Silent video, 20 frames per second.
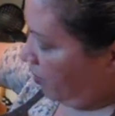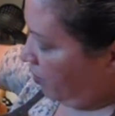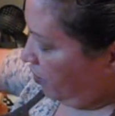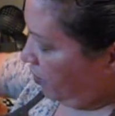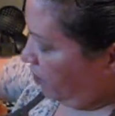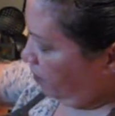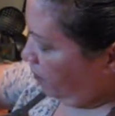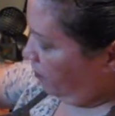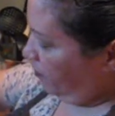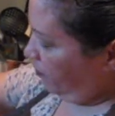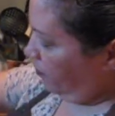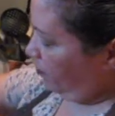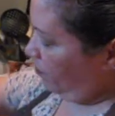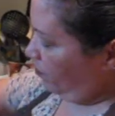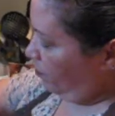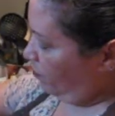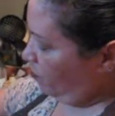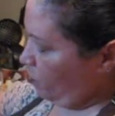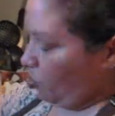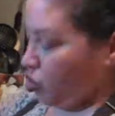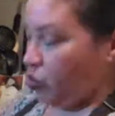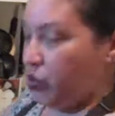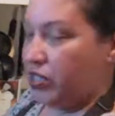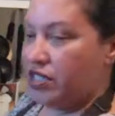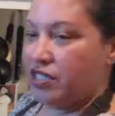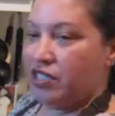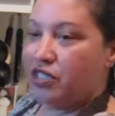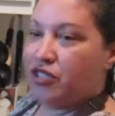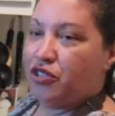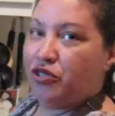of squeeze
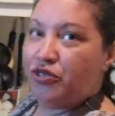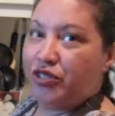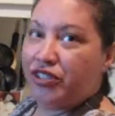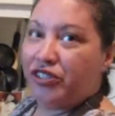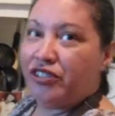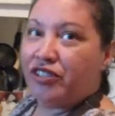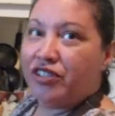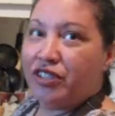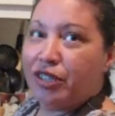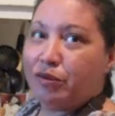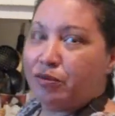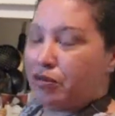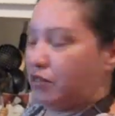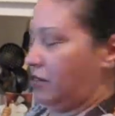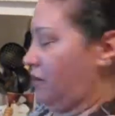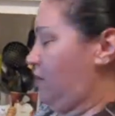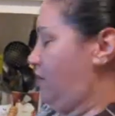it in your fingertips.